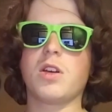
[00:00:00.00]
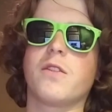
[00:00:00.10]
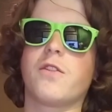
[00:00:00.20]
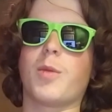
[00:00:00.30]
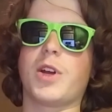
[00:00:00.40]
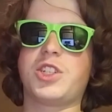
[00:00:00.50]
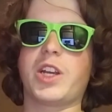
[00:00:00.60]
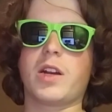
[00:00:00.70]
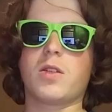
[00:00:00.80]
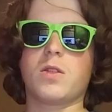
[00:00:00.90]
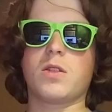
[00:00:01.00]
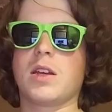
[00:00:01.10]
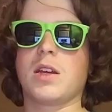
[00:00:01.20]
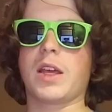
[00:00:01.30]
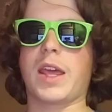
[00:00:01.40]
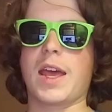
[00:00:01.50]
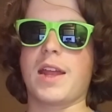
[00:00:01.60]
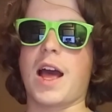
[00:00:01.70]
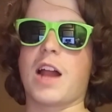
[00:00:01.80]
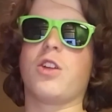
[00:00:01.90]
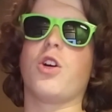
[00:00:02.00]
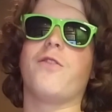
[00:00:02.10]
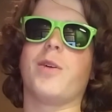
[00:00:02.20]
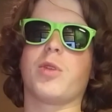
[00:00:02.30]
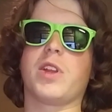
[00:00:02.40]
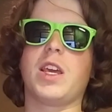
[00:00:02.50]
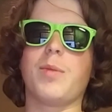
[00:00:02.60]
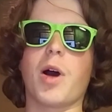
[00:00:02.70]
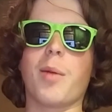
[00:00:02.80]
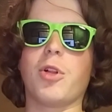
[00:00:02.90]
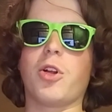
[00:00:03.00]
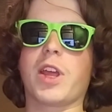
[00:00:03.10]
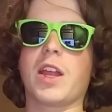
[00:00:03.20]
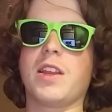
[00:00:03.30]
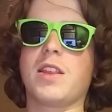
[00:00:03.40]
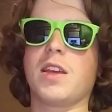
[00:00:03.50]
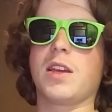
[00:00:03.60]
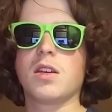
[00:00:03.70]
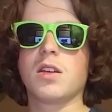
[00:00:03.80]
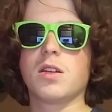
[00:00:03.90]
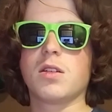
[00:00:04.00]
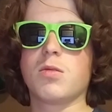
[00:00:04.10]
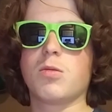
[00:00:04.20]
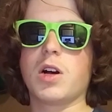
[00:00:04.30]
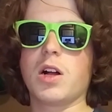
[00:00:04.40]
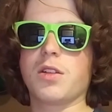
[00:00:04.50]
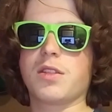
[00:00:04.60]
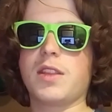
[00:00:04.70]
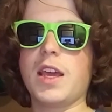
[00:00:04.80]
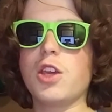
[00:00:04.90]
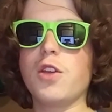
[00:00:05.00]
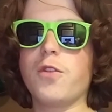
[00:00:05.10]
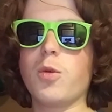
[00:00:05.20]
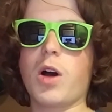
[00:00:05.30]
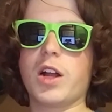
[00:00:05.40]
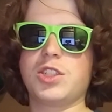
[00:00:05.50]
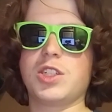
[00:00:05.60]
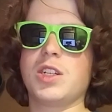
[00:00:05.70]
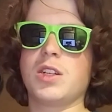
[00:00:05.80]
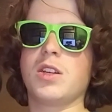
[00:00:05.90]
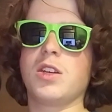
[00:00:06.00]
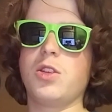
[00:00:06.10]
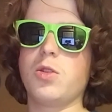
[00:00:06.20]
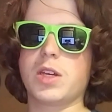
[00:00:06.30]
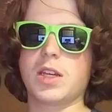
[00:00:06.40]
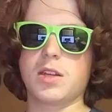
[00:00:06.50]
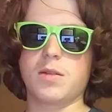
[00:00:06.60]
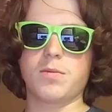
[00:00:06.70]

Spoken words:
for my channel. Again, I don't know if I'm gonna keep uploading anything. Well, thank you for watching. You can